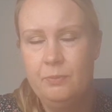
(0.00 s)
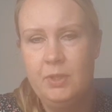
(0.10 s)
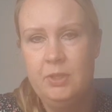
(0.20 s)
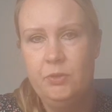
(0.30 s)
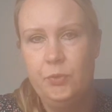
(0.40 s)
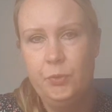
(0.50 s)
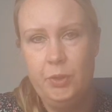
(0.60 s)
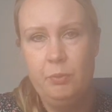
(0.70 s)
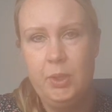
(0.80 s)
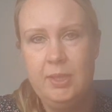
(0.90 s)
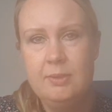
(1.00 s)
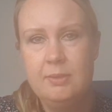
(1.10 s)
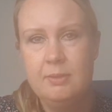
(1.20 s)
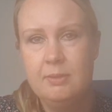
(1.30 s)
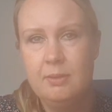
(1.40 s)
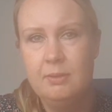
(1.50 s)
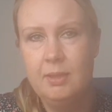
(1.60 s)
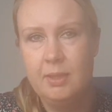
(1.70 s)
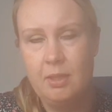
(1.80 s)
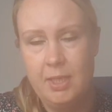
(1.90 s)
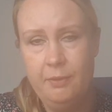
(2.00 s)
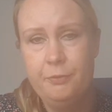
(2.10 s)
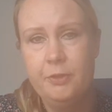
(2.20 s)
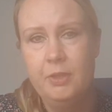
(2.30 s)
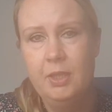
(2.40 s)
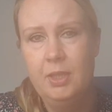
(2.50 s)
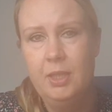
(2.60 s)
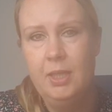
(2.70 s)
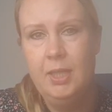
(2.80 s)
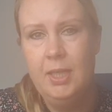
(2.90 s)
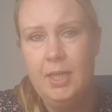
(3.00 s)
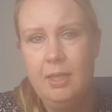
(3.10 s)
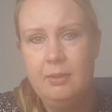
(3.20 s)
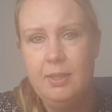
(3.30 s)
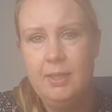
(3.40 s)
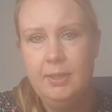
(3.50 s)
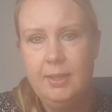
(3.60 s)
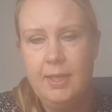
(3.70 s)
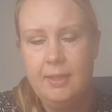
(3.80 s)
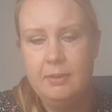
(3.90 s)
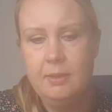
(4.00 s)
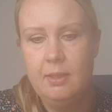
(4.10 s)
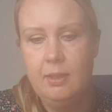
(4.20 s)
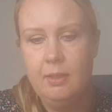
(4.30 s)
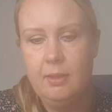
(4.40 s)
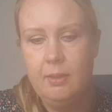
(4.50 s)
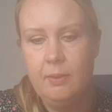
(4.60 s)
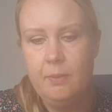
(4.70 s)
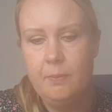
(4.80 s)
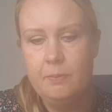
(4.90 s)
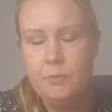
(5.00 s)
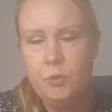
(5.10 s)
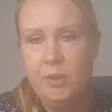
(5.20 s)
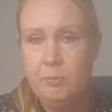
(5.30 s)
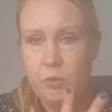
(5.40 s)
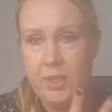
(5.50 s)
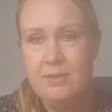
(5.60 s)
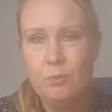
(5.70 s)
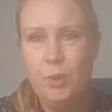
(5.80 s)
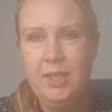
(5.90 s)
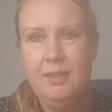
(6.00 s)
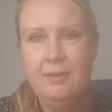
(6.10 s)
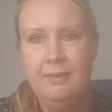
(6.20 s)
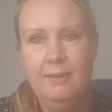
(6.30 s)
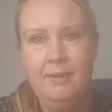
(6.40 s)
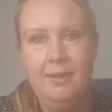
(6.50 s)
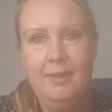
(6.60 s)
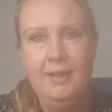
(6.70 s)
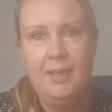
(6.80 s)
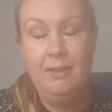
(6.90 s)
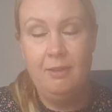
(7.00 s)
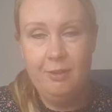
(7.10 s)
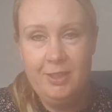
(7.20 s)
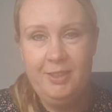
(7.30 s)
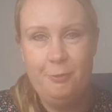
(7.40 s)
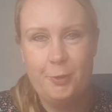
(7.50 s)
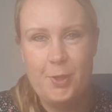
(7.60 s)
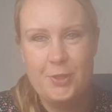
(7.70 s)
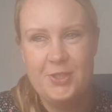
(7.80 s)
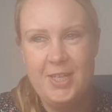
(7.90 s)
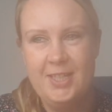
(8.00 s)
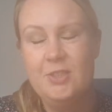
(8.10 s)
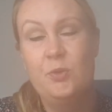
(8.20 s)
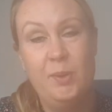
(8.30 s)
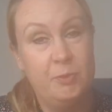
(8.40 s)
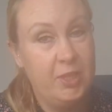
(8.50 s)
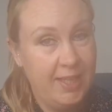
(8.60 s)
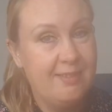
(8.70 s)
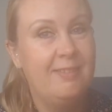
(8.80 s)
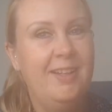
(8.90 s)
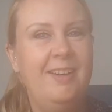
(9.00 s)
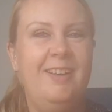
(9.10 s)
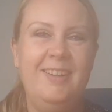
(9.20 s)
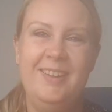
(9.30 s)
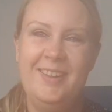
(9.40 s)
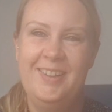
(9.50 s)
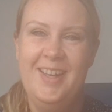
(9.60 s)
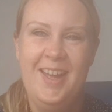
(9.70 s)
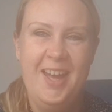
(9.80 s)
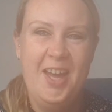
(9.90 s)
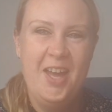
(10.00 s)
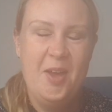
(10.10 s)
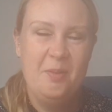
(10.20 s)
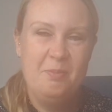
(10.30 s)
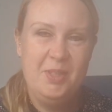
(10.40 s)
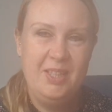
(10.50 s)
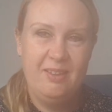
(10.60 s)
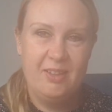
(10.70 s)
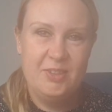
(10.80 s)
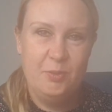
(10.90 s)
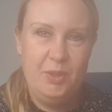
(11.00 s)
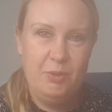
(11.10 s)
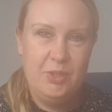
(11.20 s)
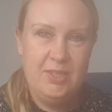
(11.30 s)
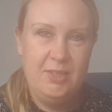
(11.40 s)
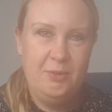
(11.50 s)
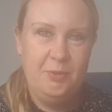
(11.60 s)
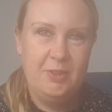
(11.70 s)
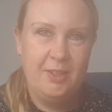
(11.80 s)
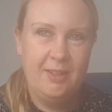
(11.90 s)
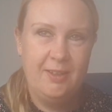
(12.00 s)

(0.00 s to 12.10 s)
these 3 weeks that are left, and they can swim twice a week. And luckily for us, they can swim together because we received...